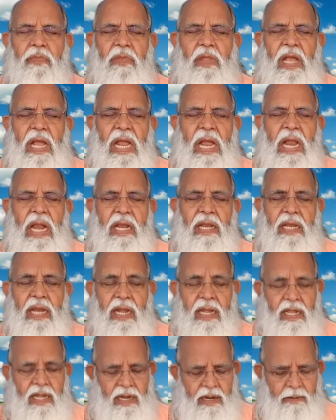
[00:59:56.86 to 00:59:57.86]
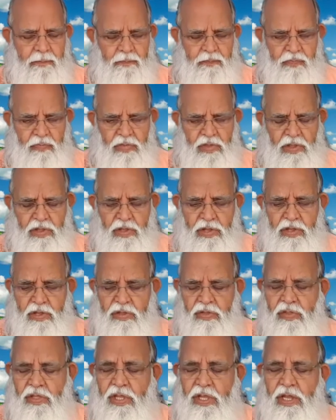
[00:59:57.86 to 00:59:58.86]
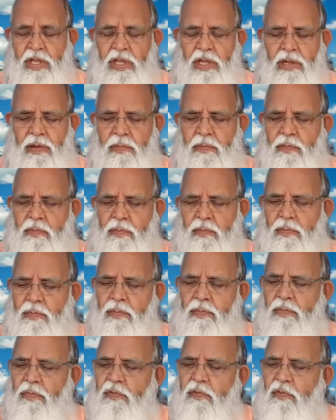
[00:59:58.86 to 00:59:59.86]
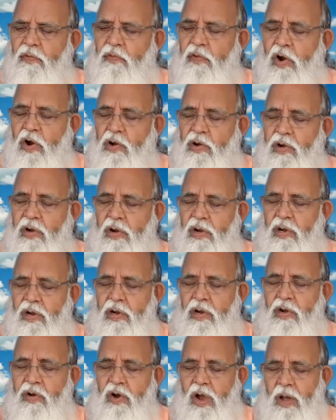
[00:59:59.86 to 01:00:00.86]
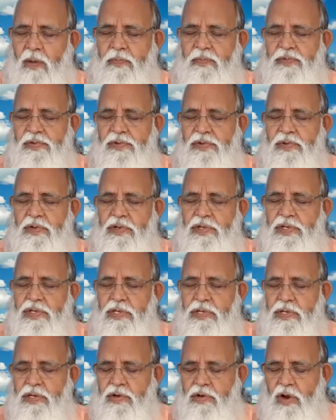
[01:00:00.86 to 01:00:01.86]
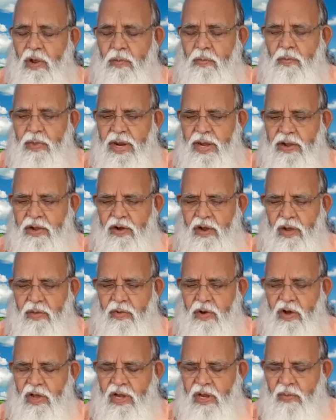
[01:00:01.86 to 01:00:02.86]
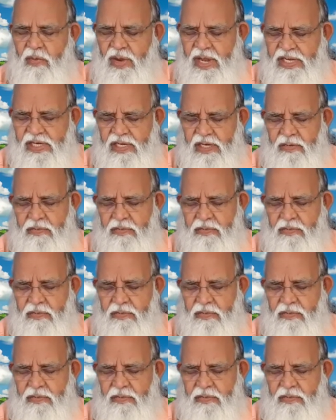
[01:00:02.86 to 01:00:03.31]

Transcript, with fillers: At that time, the water drops drop by drop on a plastic